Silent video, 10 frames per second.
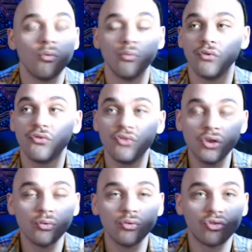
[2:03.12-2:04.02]

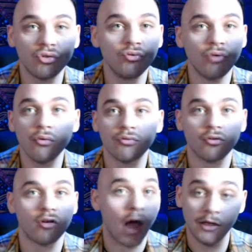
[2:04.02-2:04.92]
refuse to vote
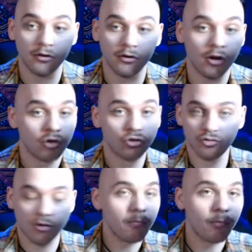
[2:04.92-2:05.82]
for either
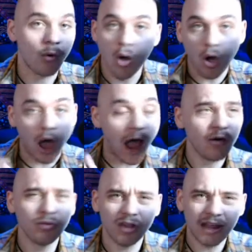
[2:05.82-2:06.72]
Trump. I
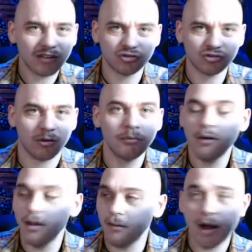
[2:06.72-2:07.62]
don't like Trump,
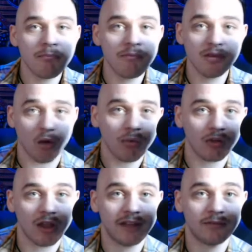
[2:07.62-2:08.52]
but I don't
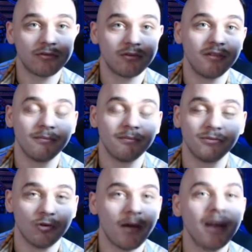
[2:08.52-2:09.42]
like
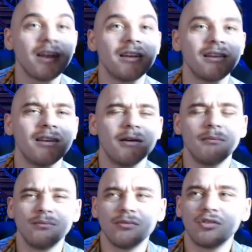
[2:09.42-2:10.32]
Joe Biden.
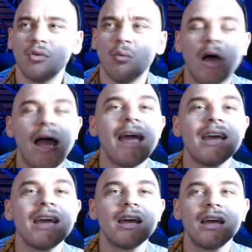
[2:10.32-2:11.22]
So
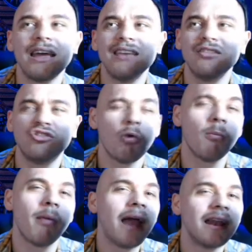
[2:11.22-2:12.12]
why is Joe
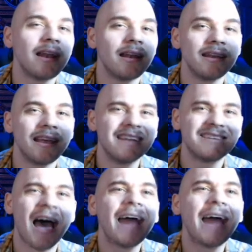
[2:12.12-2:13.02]
Biden
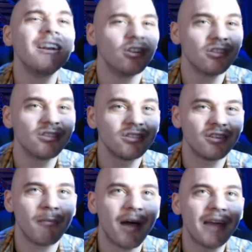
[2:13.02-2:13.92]
entitled
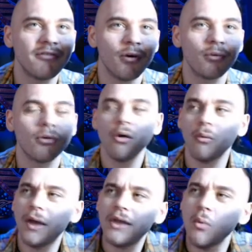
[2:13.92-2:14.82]
to my vote?
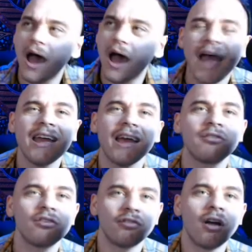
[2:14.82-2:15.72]
Why do I have
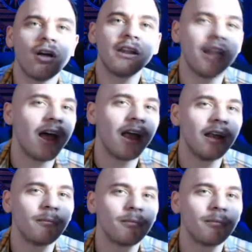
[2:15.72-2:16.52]
to fall in line